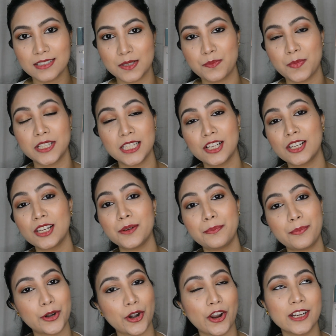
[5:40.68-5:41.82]
particular
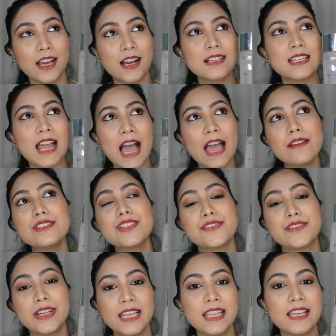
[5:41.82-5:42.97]
product, I was
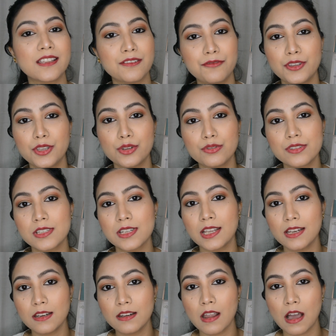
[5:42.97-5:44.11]
really confused in